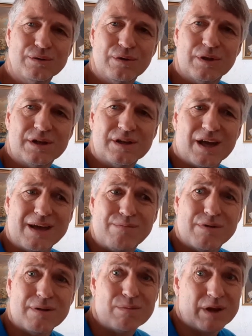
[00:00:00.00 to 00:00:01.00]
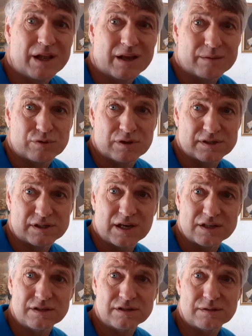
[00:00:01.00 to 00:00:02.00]
to the table when it comes to
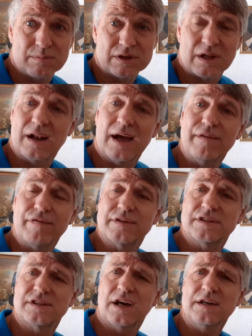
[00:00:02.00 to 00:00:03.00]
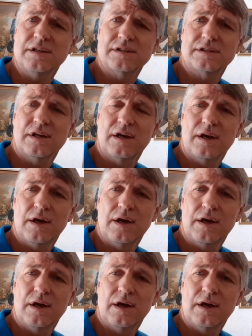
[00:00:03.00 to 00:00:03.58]
discussions about life and science